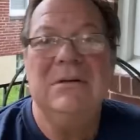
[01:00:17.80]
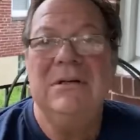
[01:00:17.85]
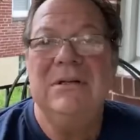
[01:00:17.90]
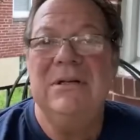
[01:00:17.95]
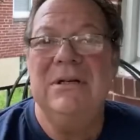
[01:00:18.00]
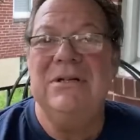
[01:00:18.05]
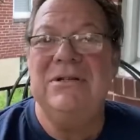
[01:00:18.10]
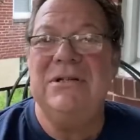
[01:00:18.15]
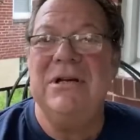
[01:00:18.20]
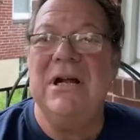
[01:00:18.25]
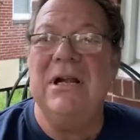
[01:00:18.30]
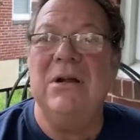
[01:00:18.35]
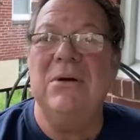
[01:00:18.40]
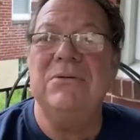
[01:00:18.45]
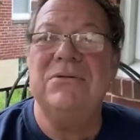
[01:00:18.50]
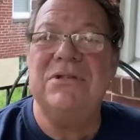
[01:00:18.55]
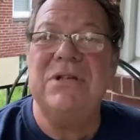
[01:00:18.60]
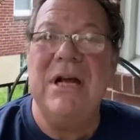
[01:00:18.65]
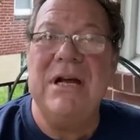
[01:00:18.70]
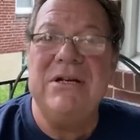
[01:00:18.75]
the Jello
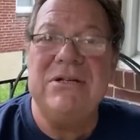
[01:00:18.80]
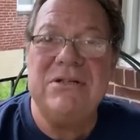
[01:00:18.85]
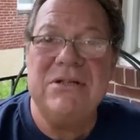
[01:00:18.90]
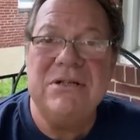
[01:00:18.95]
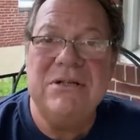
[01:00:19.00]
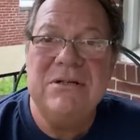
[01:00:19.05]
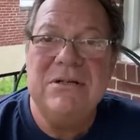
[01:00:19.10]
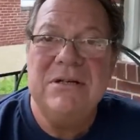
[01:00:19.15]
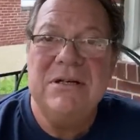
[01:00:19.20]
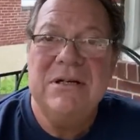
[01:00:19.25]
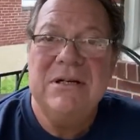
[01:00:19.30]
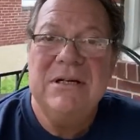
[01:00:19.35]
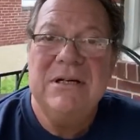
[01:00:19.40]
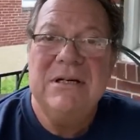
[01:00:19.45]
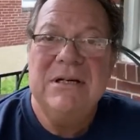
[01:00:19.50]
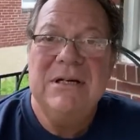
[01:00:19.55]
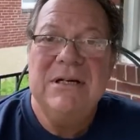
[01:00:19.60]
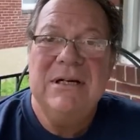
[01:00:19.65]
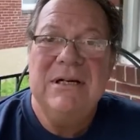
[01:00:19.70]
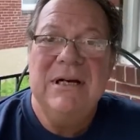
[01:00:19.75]
station
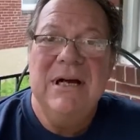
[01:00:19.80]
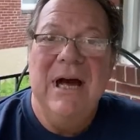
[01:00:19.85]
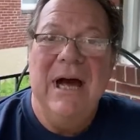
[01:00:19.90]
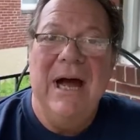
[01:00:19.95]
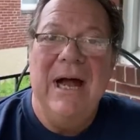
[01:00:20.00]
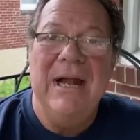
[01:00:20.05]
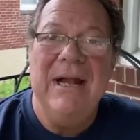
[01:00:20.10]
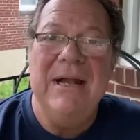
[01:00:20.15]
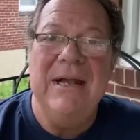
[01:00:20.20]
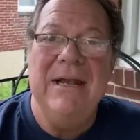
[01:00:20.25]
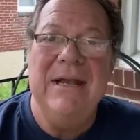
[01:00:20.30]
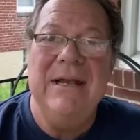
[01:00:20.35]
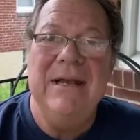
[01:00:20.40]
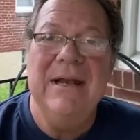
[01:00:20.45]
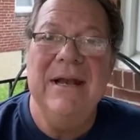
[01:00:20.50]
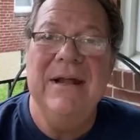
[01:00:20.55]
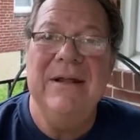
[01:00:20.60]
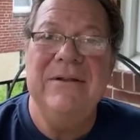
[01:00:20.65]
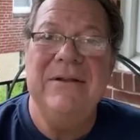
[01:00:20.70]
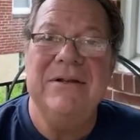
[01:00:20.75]
and
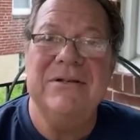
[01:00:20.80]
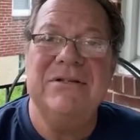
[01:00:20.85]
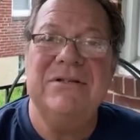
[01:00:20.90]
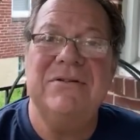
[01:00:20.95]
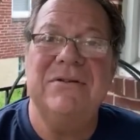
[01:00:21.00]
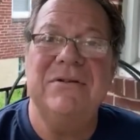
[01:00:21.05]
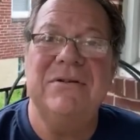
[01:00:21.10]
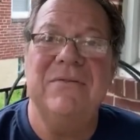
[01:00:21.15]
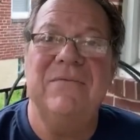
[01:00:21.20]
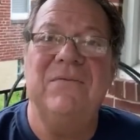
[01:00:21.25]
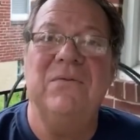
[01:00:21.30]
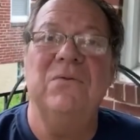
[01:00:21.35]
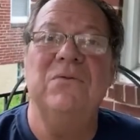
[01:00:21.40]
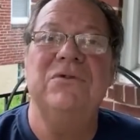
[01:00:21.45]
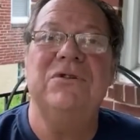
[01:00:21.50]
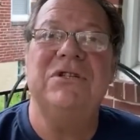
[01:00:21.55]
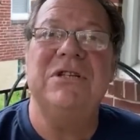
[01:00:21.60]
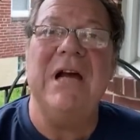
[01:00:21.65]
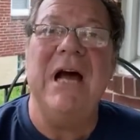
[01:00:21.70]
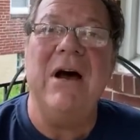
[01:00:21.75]
the fruit
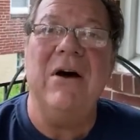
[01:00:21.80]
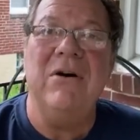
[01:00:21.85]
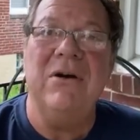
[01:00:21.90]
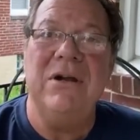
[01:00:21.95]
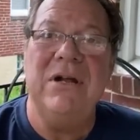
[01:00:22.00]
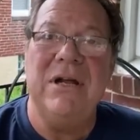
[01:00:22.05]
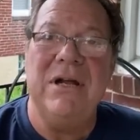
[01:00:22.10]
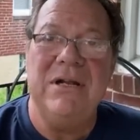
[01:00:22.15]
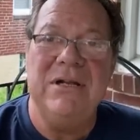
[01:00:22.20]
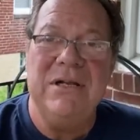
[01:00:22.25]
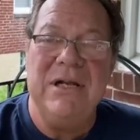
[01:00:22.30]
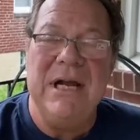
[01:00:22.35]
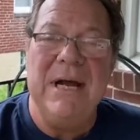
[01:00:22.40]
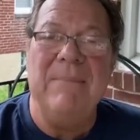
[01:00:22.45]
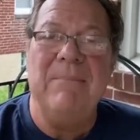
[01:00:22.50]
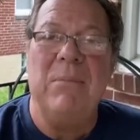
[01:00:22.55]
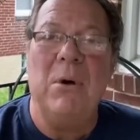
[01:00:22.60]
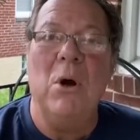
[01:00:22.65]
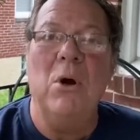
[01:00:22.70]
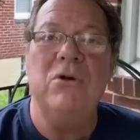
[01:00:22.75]
salad and the
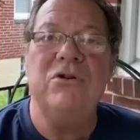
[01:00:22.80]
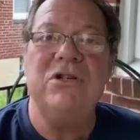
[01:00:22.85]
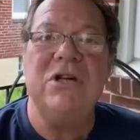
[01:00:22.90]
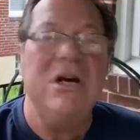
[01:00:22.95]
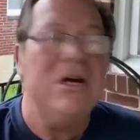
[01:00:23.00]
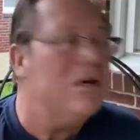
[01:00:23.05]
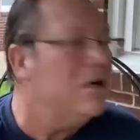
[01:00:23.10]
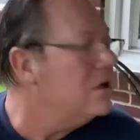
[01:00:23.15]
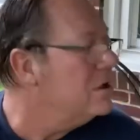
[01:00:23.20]
ambrosia.